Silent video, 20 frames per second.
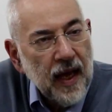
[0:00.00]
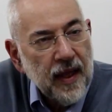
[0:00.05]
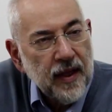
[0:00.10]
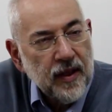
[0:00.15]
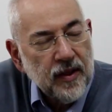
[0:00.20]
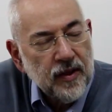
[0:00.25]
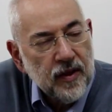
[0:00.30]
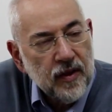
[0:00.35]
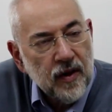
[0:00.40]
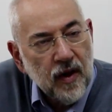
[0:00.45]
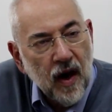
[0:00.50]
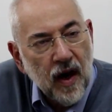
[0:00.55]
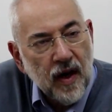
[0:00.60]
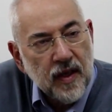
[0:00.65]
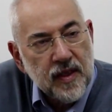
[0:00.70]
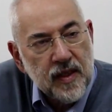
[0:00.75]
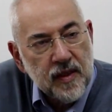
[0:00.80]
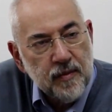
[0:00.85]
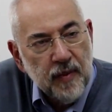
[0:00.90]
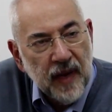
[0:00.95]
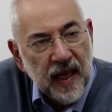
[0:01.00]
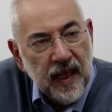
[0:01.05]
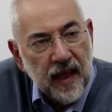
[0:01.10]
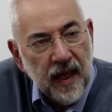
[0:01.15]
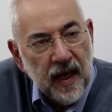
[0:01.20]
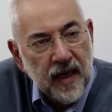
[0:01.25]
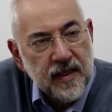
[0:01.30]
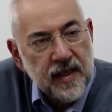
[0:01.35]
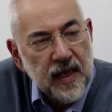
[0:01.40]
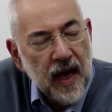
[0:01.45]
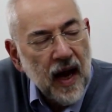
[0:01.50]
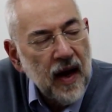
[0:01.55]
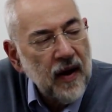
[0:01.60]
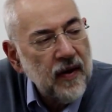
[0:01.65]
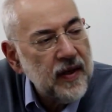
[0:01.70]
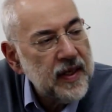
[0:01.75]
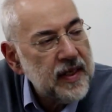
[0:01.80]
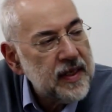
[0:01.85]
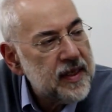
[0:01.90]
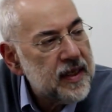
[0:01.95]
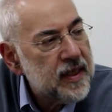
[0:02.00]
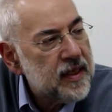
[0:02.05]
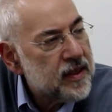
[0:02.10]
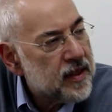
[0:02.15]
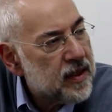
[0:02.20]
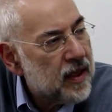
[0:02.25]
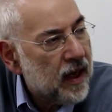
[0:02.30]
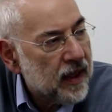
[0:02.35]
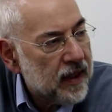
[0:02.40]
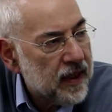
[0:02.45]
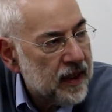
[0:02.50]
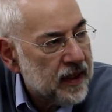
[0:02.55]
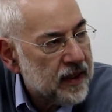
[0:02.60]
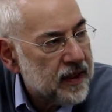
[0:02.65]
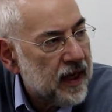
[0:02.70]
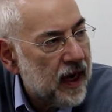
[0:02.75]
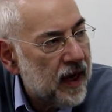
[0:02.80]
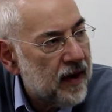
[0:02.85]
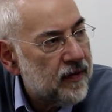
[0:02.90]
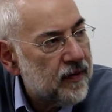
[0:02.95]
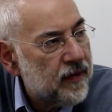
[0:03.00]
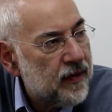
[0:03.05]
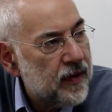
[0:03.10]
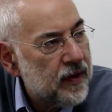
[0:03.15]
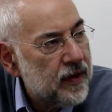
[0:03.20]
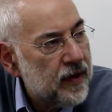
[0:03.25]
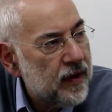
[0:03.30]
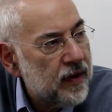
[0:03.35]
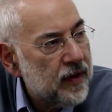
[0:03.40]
that you can't spend those hours, it's not the time for you.